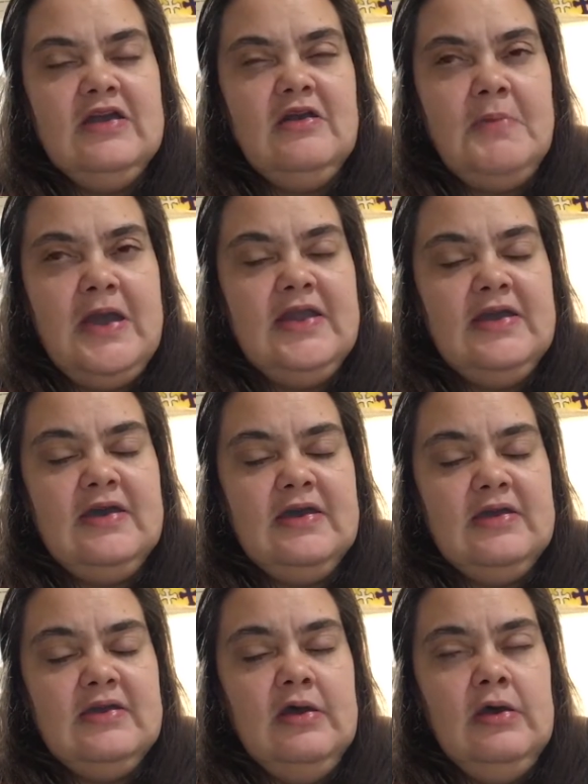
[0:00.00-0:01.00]
or
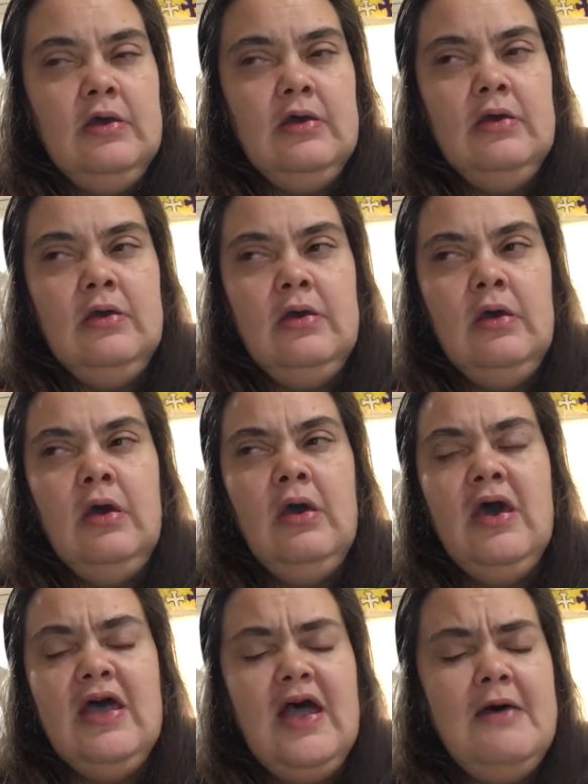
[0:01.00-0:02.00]
panicking.
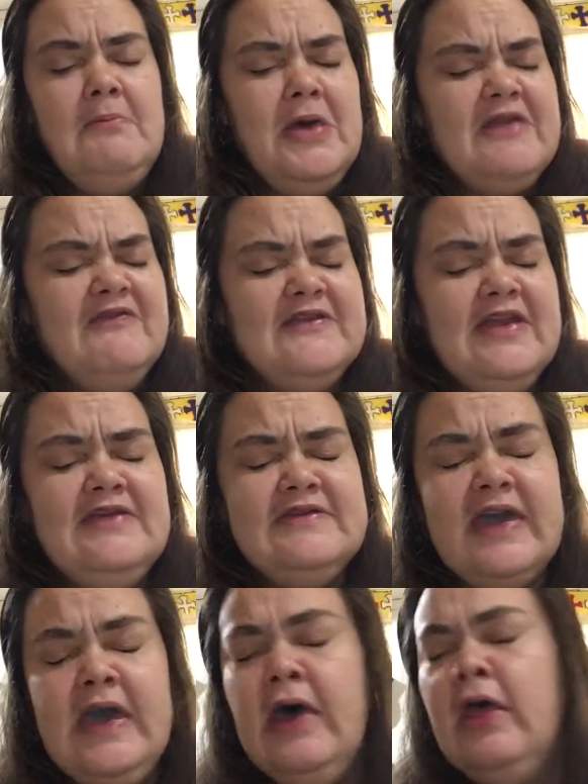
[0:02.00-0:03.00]
I'm about to sneeze
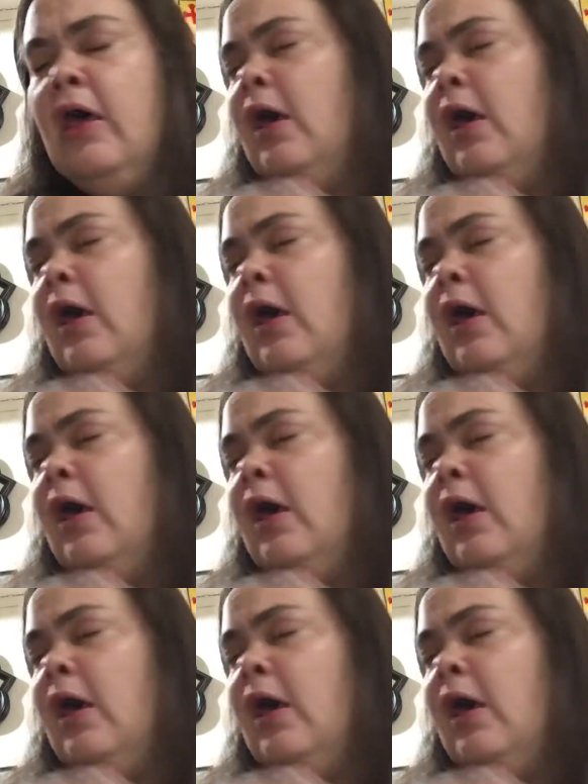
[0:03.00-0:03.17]
again.